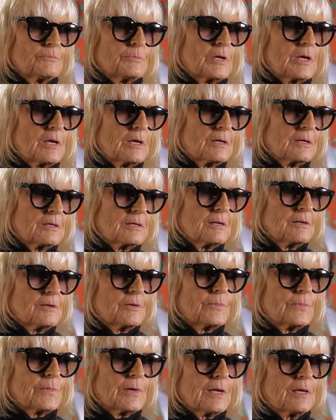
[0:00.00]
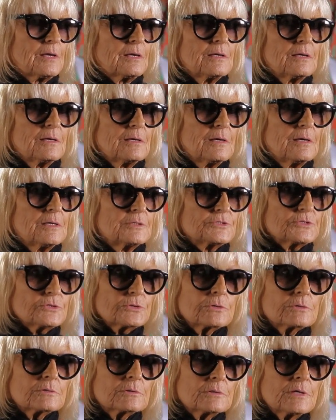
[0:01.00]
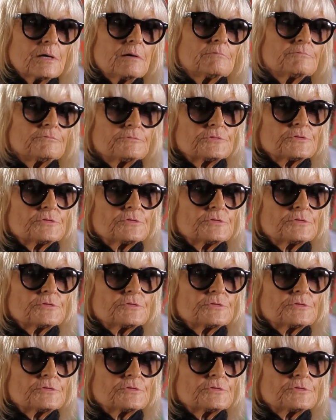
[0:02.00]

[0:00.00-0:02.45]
to me in any way. So you could have